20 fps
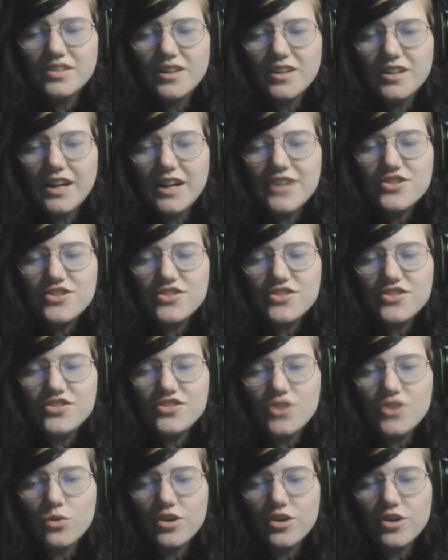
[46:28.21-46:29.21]
I just
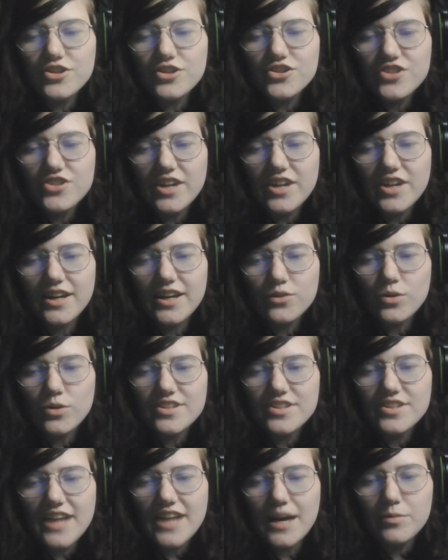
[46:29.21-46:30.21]
don't understand
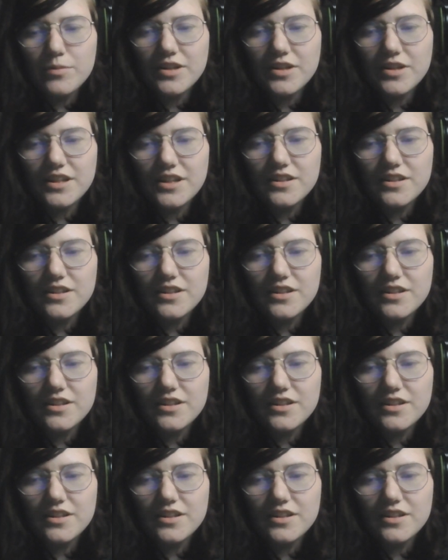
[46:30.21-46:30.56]
what's happening.